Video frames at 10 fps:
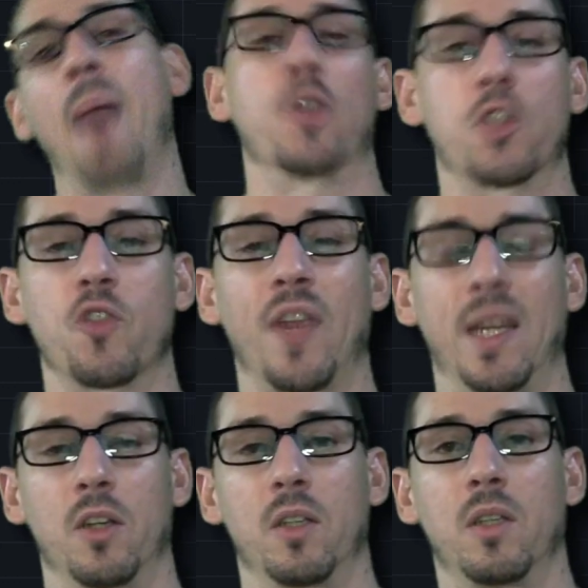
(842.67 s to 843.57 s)
your
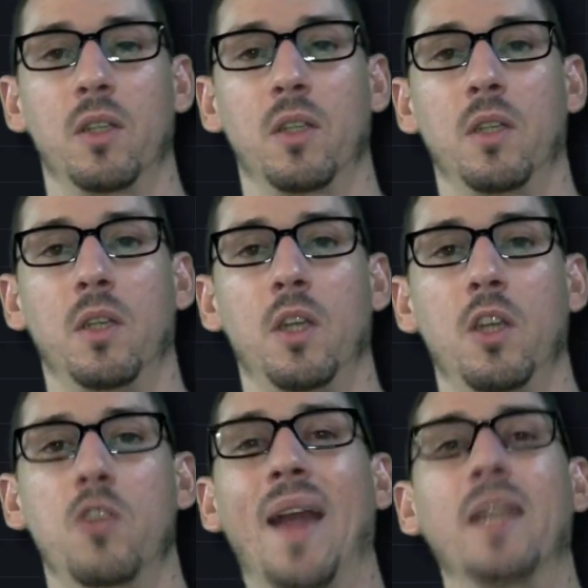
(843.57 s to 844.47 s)
trainer.
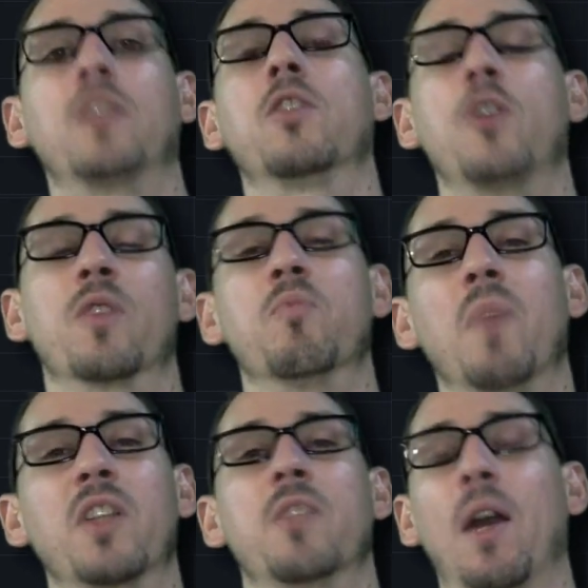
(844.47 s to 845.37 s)
So I need to know as
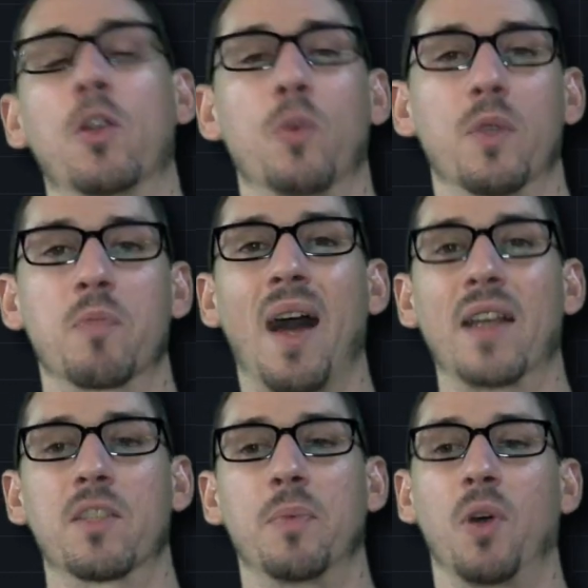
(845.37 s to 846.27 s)
much about you as
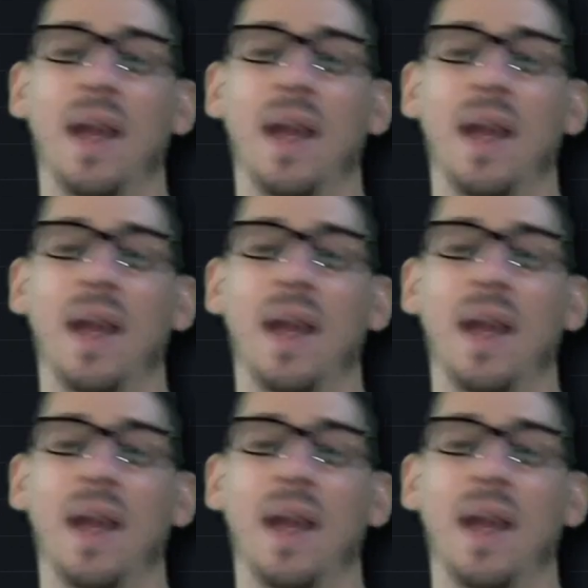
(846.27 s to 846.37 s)
possible.